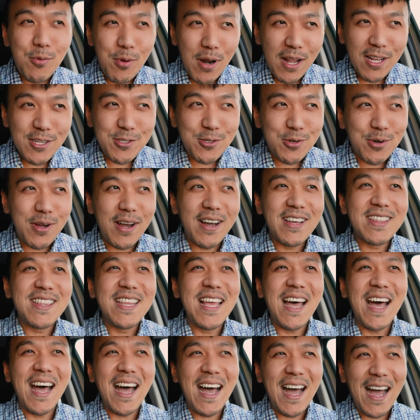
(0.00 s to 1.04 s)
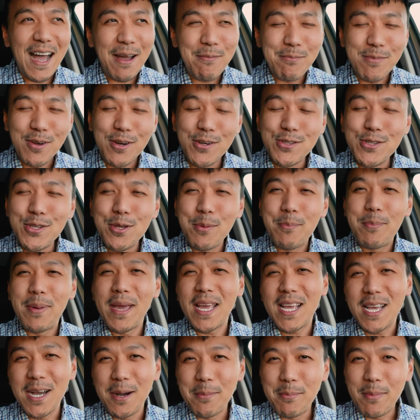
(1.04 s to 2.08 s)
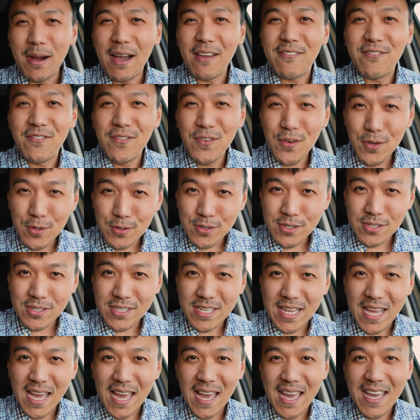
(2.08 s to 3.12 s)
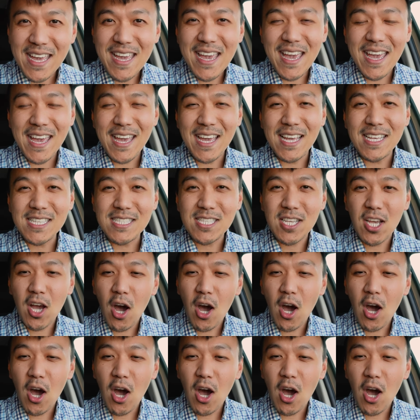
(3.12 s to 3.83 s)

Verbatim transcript: restaurant that I'm going to pick up my food today is